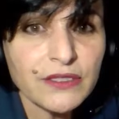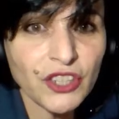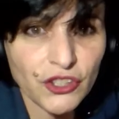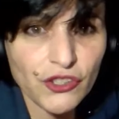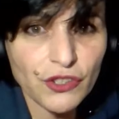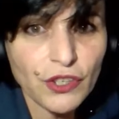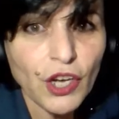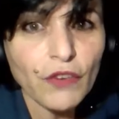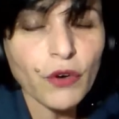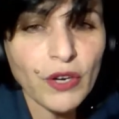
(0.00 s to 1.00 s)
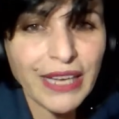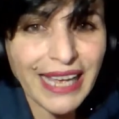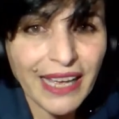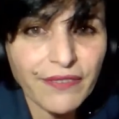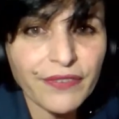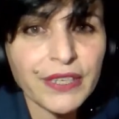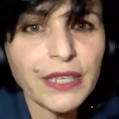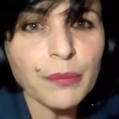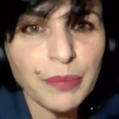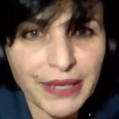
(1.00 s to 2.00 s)
trigger for
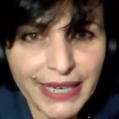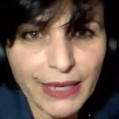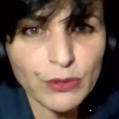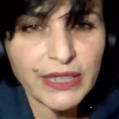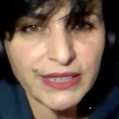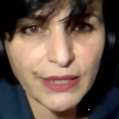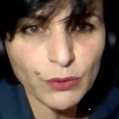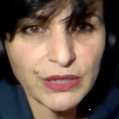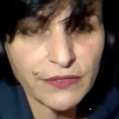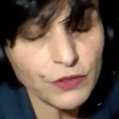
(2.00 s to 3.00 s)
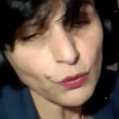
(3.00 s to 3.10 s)
every burnout executive,